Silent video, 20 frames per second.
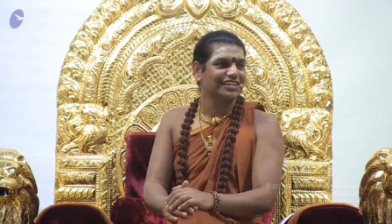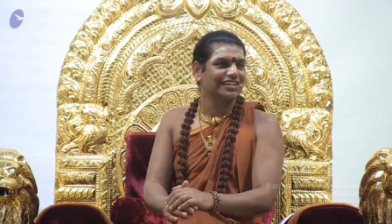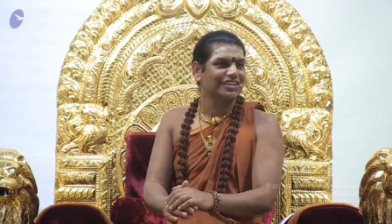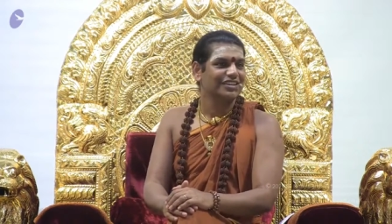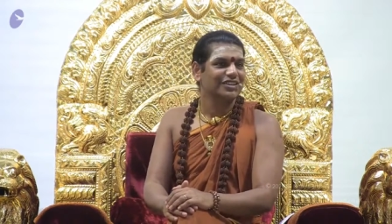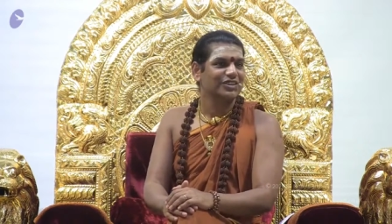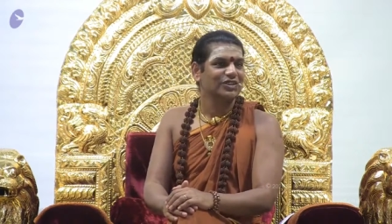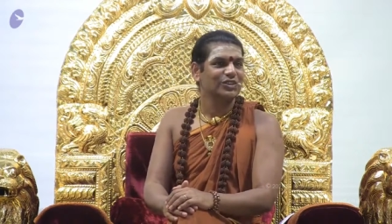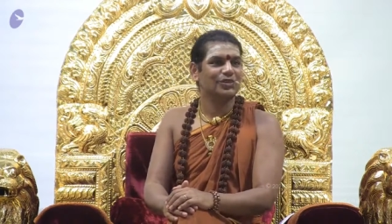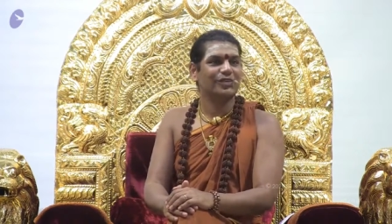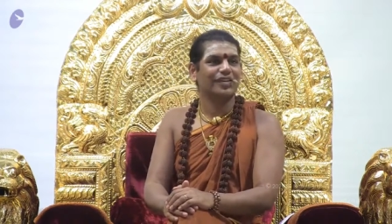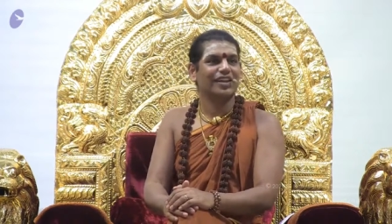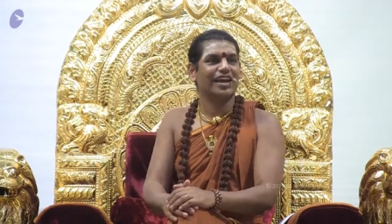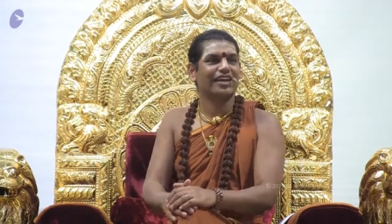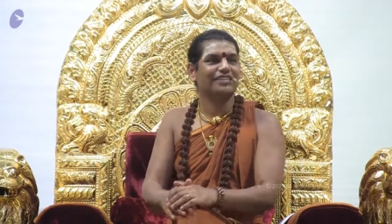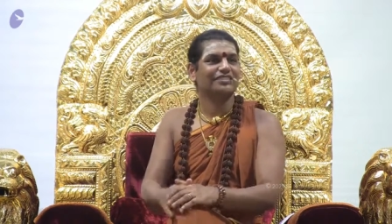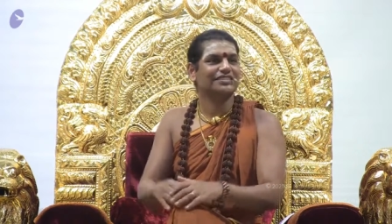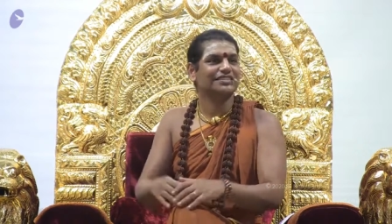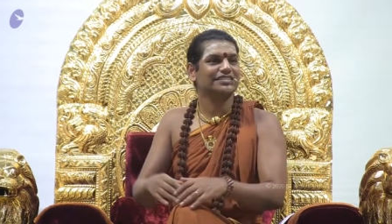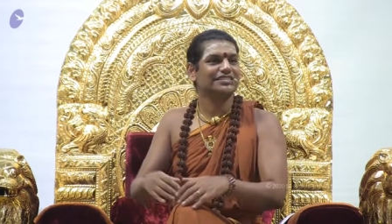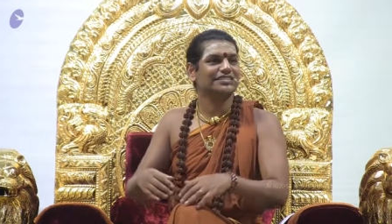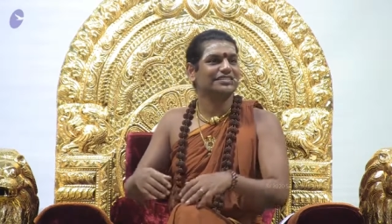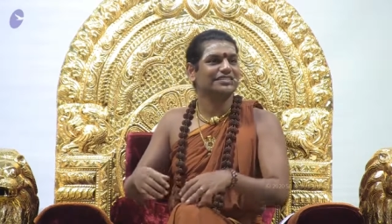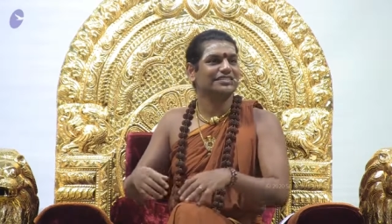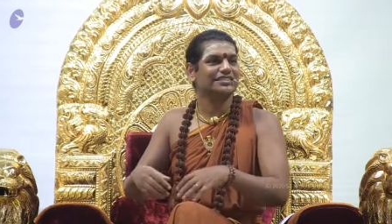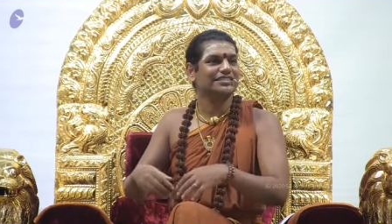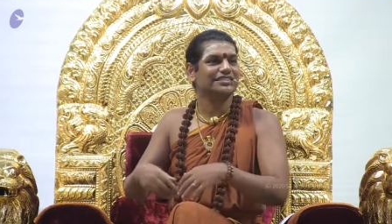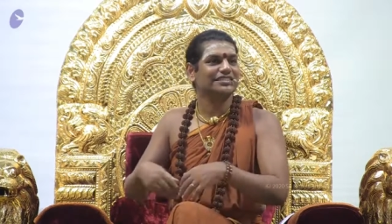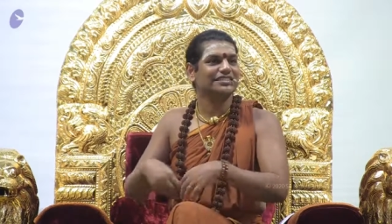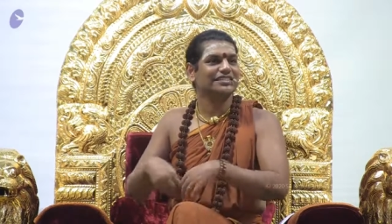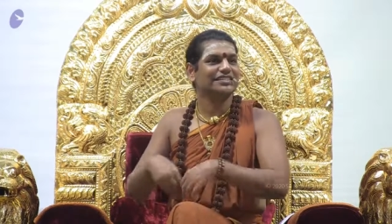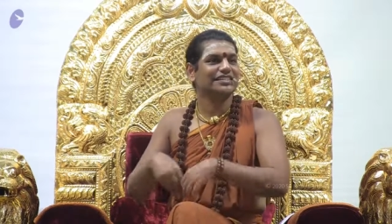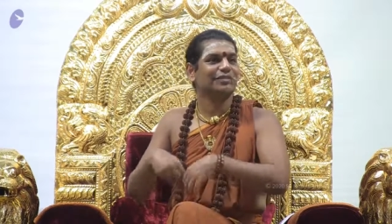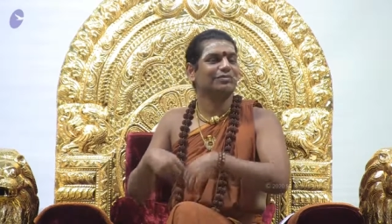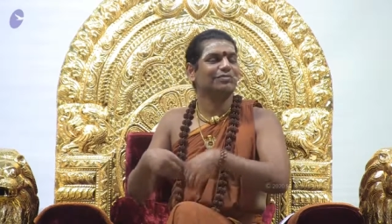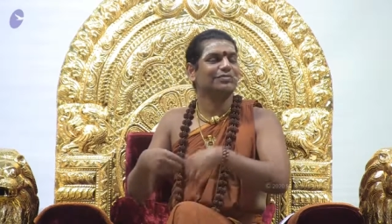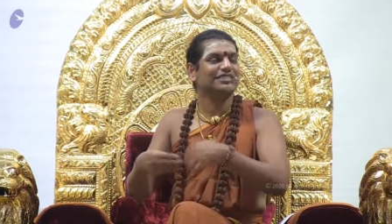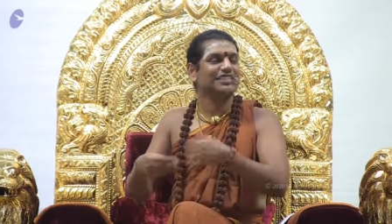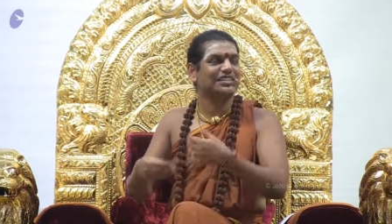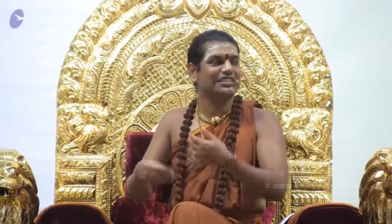You will have
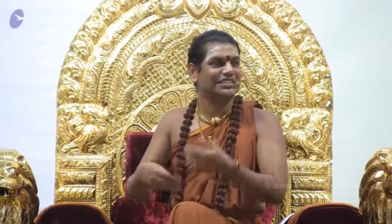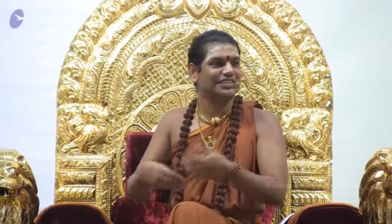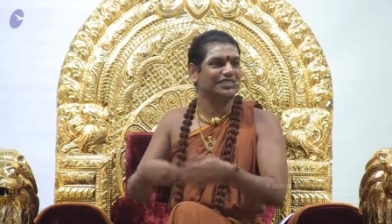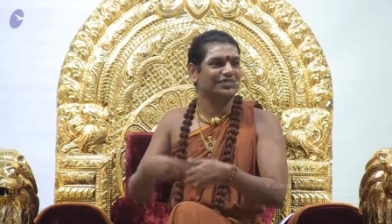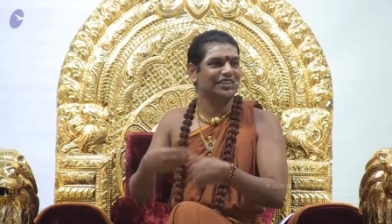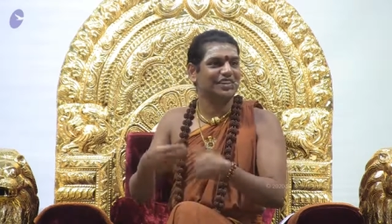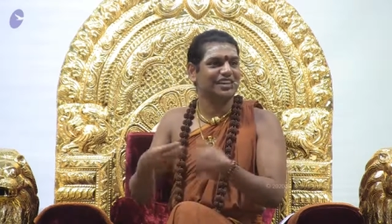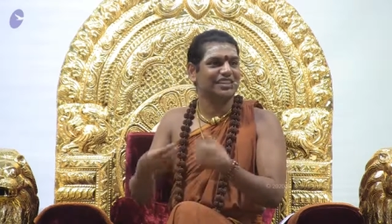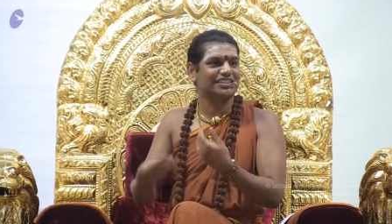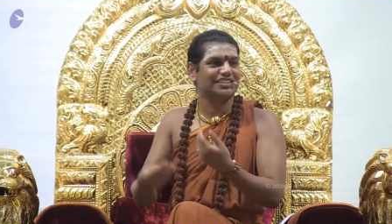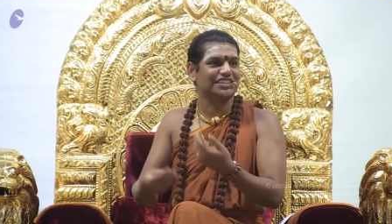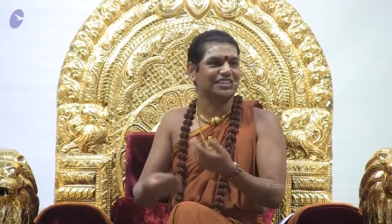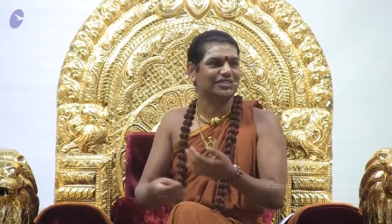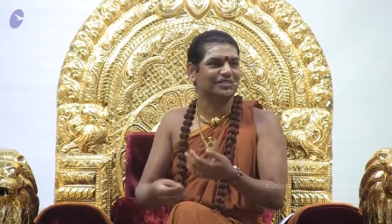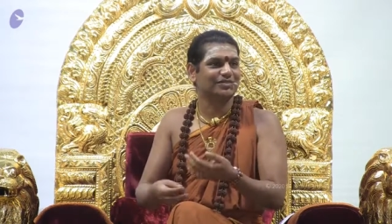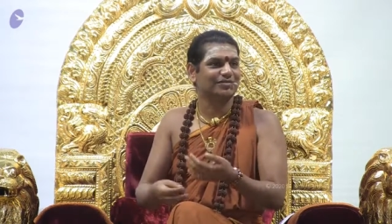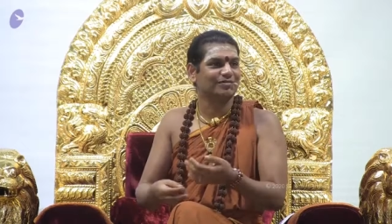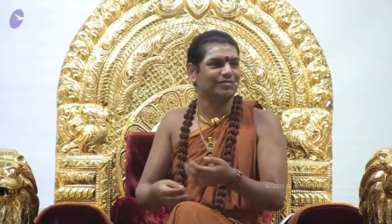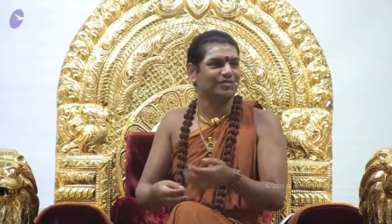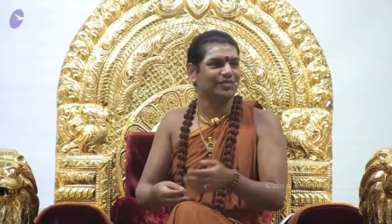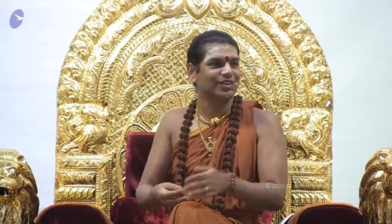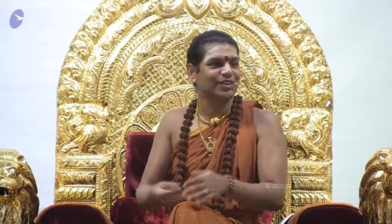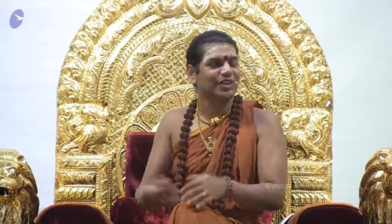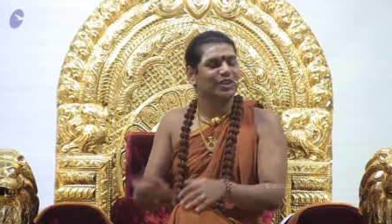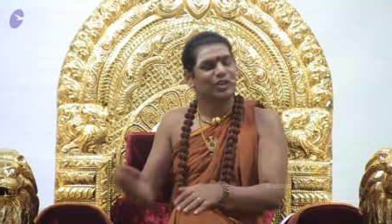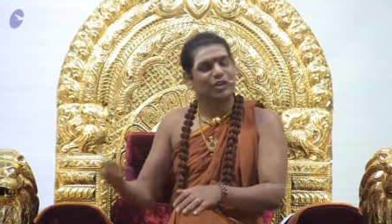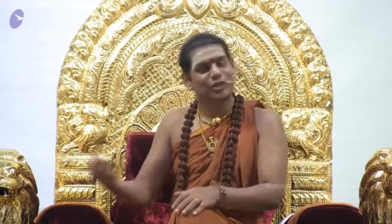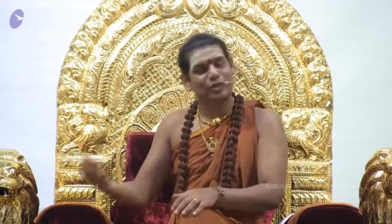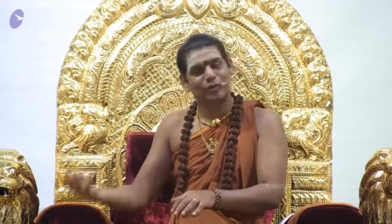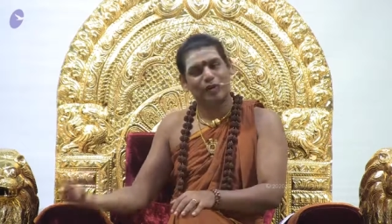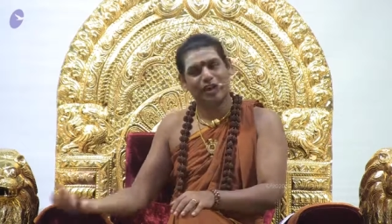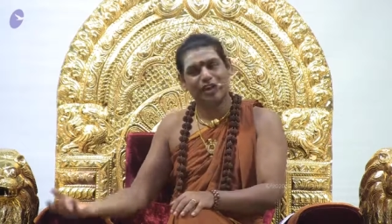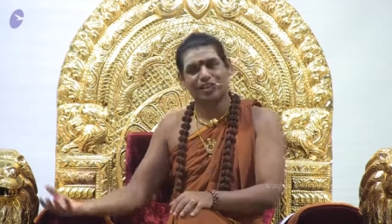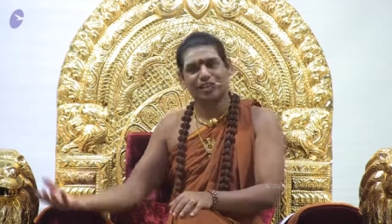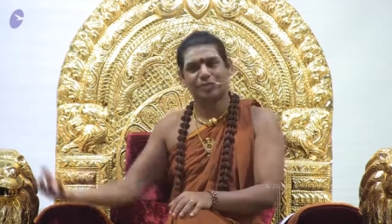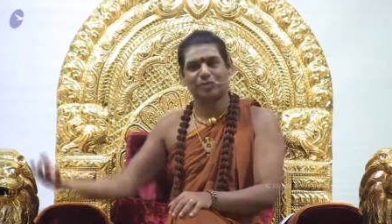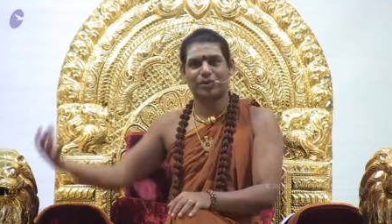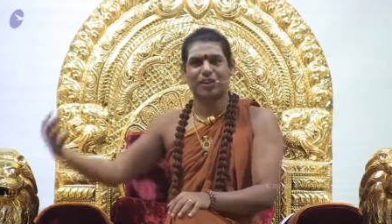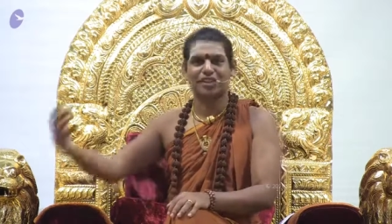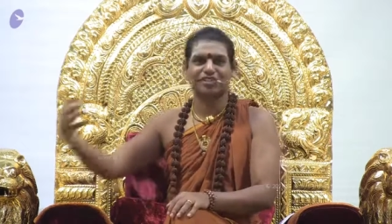some justification. You are the
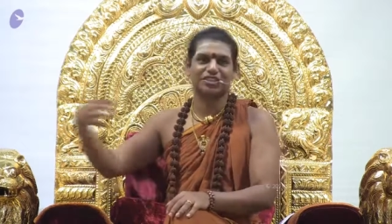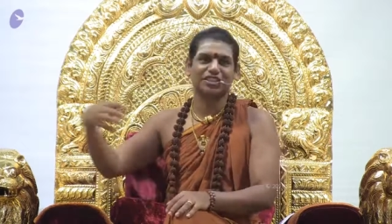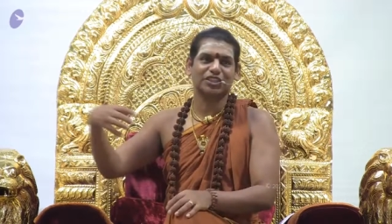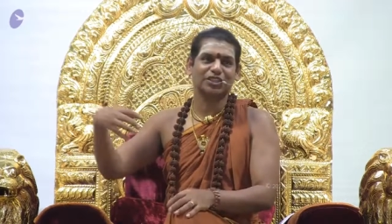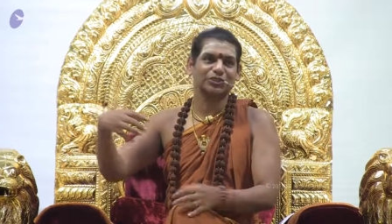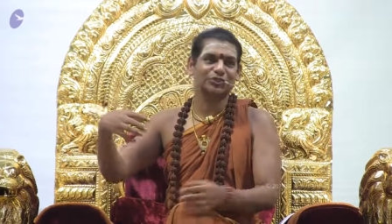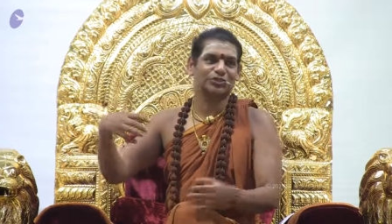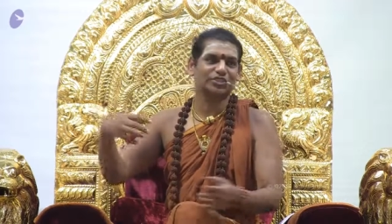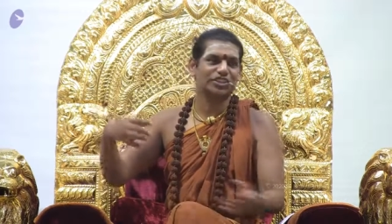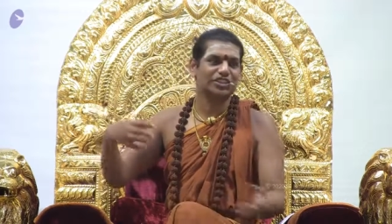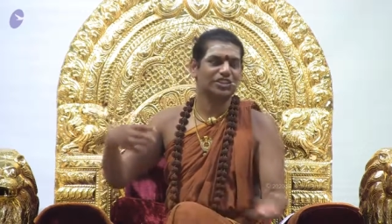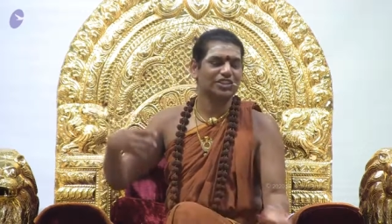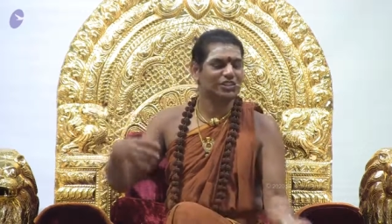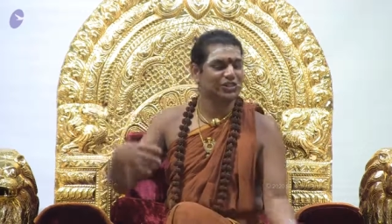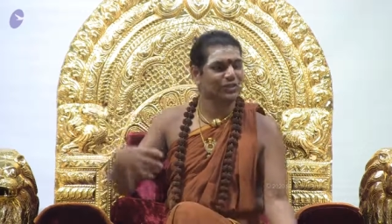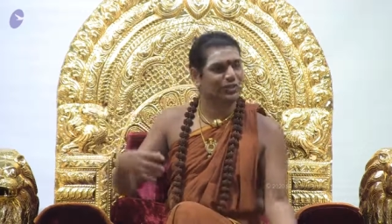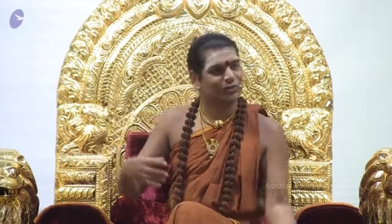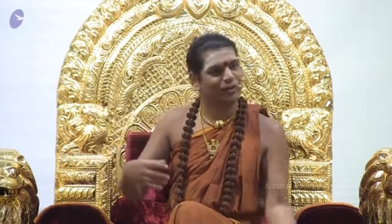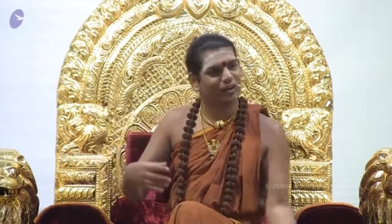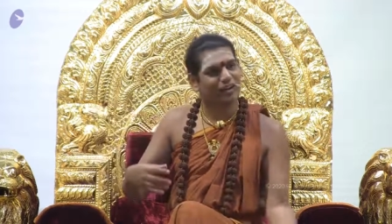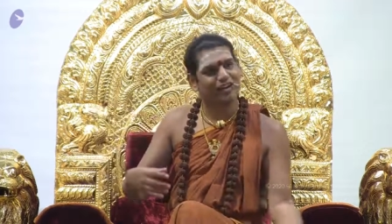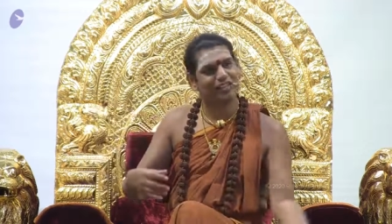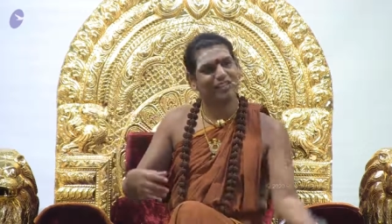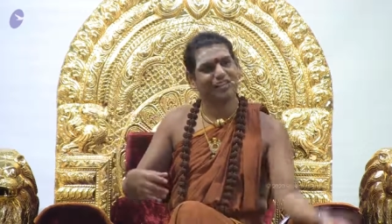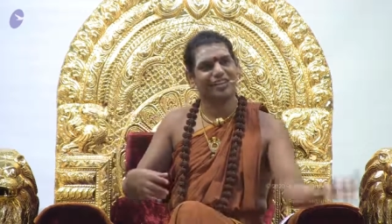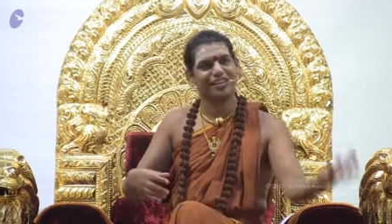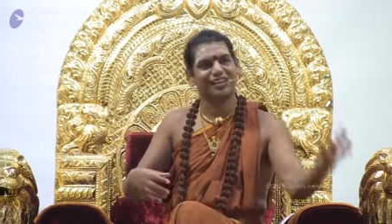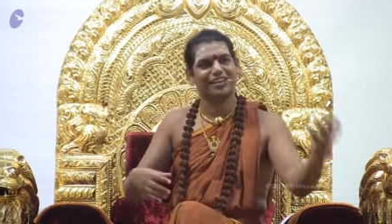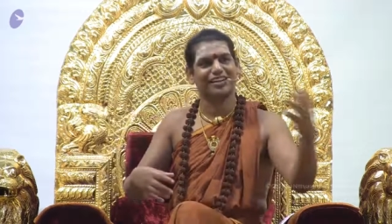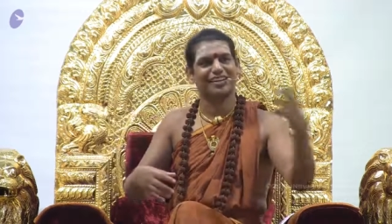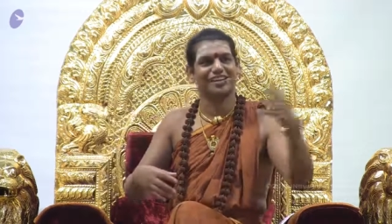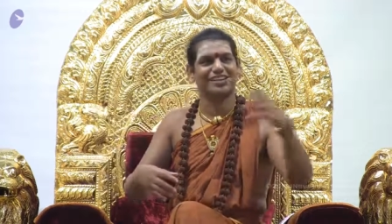prosecution, you are the